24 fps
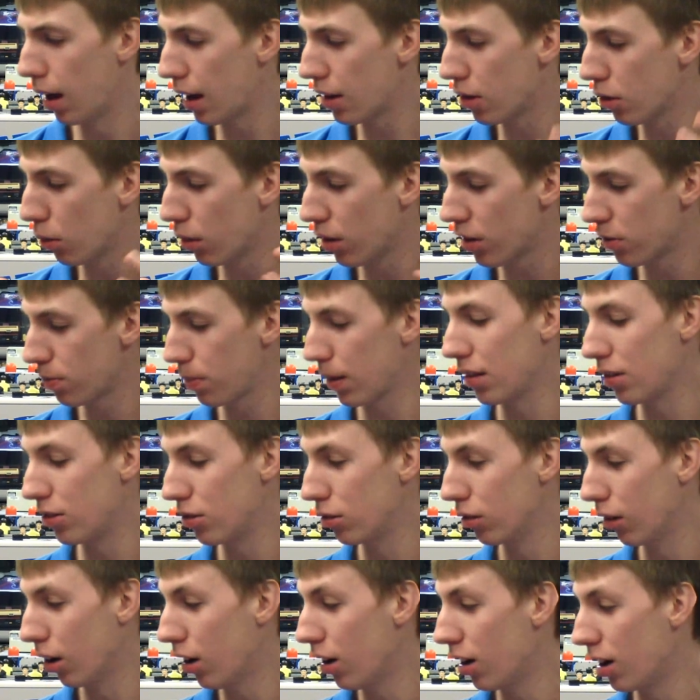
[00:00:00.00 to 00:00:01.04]
I don't want to spend
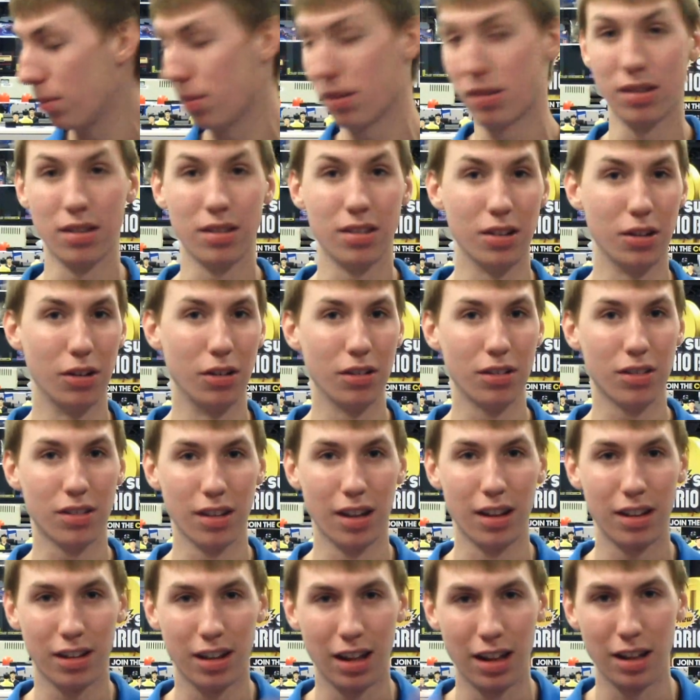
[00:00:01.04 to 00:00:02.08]
too long, because it's going